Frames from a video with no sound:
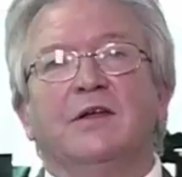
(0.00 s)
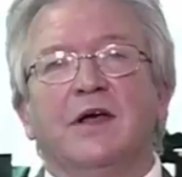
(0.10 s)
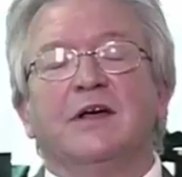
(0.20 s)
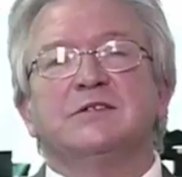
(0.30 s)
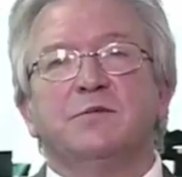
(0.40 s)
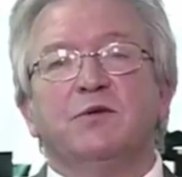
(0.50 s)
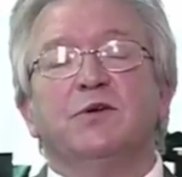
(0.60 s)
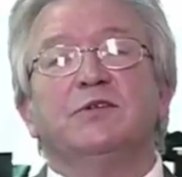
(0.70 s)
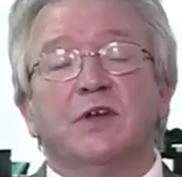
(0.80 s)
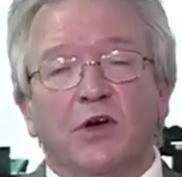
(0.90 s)
think it has to be
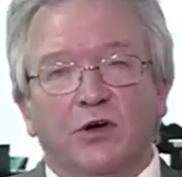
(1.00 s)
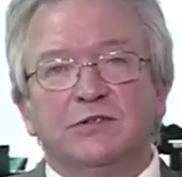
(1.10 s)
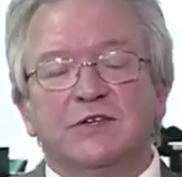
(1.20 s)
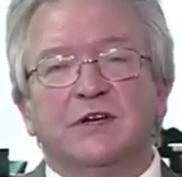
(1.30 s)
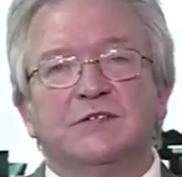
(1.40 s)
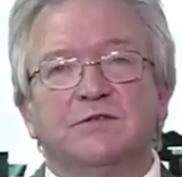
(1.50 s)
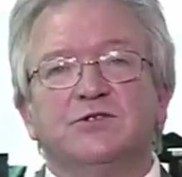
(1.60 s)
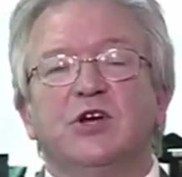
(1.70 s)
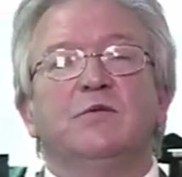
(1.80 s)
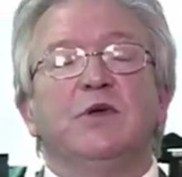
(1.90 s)
within the context
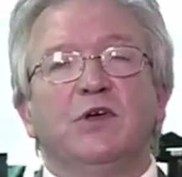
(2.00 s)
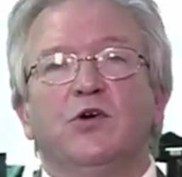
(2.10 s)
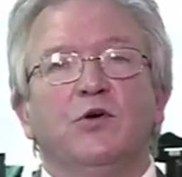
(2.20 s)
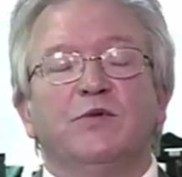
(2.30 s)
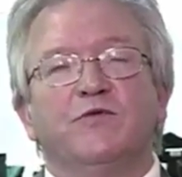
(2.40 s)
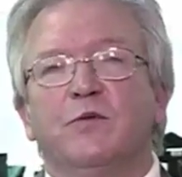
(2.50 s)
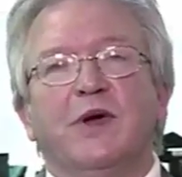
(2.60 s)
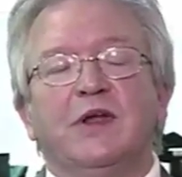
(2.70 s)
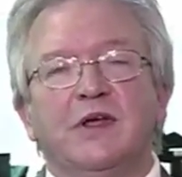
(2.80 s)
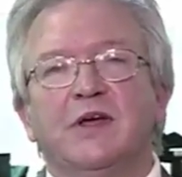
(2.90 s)
of Jeremy Corbyn for
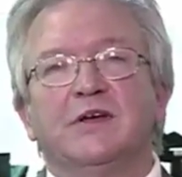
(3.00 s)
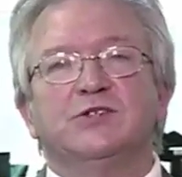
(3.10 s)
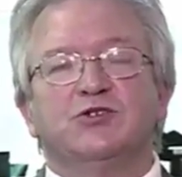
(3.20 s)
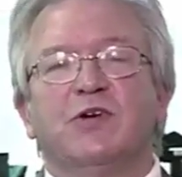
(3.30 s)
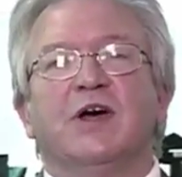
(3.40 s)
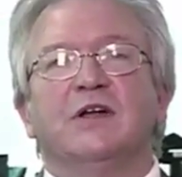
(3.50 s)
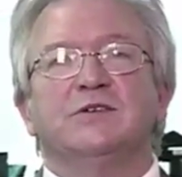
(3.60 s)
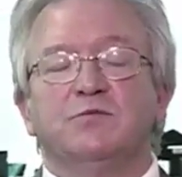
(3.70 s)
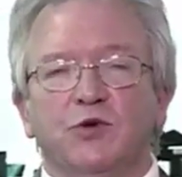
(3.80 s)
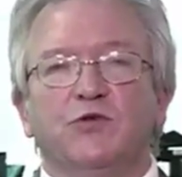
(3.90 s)
many years trying
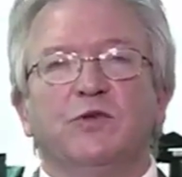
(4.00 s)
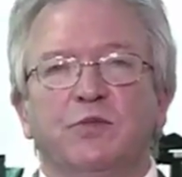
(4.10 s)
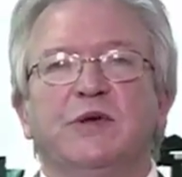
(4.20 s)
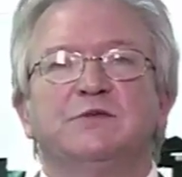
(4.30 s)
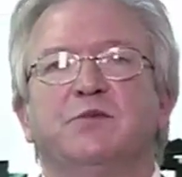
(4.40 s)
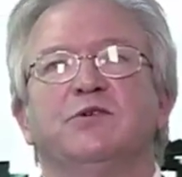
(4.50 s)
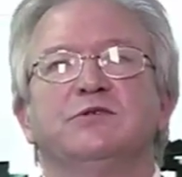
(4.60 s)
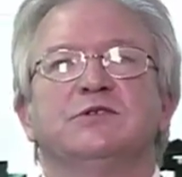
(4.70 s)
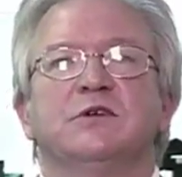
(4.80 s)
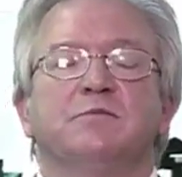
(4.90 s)
to move the peace
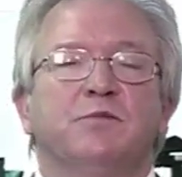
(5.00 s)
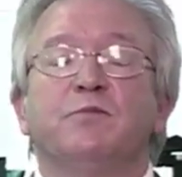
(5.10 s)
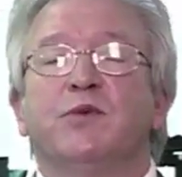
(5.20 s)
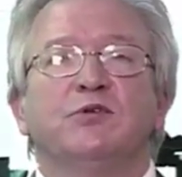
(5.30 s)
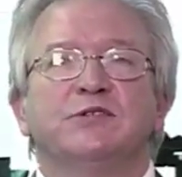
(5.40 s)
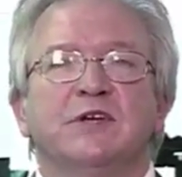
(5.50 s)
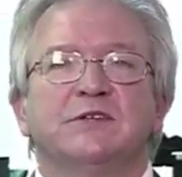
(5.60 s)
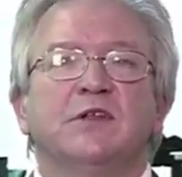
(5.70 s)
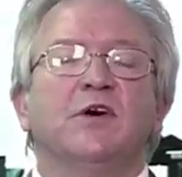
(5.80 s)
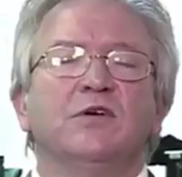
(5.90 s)

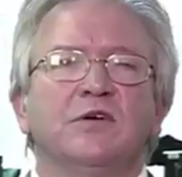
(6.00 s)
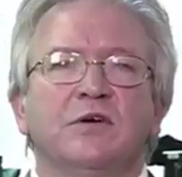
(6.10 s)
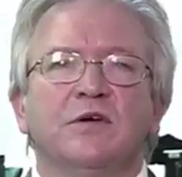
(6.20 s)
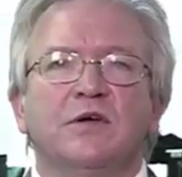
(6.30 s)
process along.